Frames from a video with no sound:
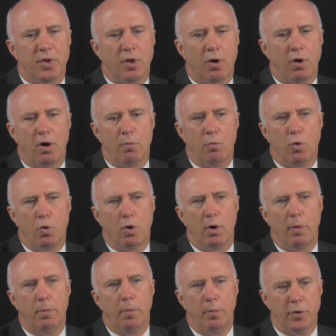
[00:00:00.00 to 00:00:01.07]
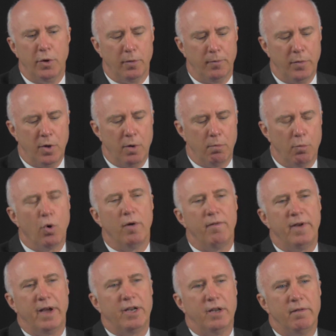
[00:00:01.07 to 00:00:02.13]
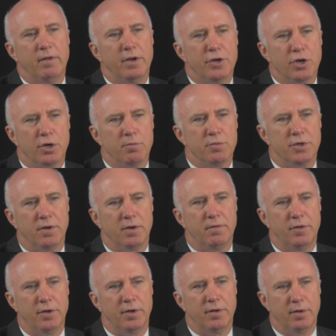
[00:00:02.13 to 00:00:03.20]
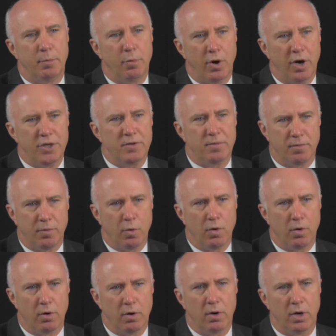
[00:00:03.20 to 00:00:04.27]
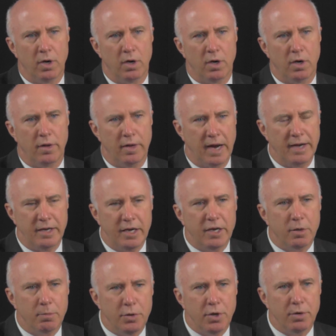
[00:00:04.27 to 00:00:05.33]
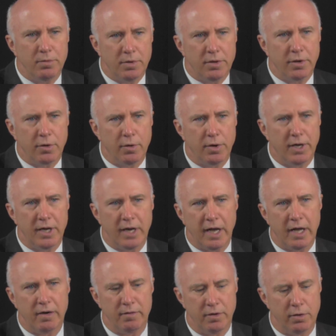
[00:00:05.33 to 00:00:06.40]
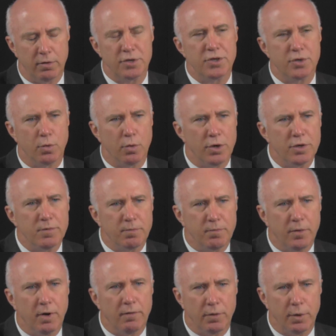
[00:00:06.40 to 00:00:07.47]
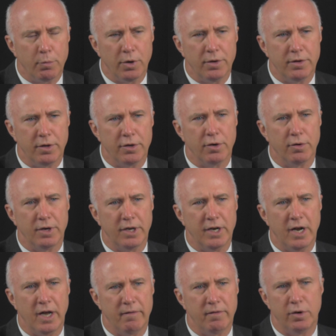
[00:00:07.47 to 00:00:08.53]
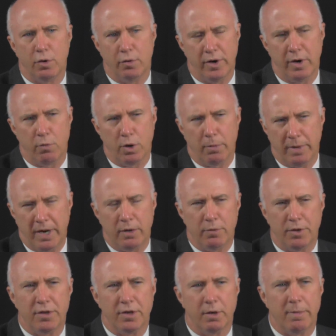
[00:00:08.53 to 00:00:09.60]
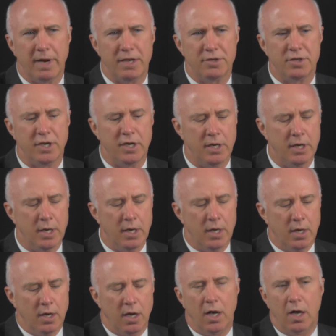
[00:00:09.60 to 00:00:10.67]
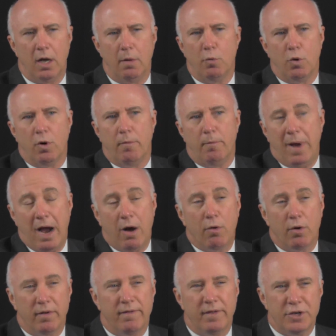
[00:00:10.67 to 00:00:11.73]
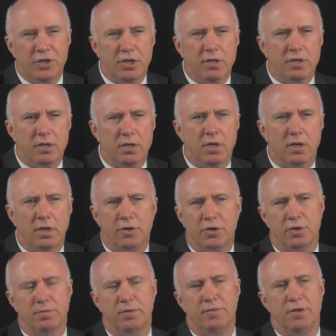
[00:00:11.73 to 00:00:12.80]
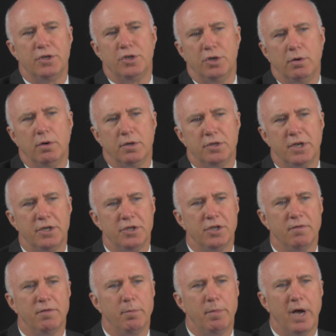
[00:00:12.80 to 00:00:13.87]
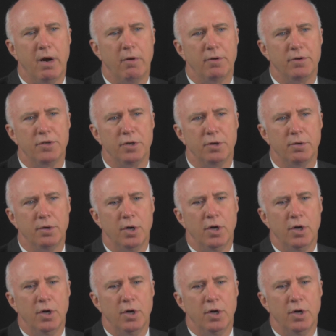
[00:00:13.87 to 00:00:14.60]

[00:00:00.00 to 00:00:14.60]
are more effective in terms of the price for IT compute that they're going to get out of it, or storage footprint that they're going to get out of it, or network bandwidth and capacity, more power efficient in terms of just utilization of the power. So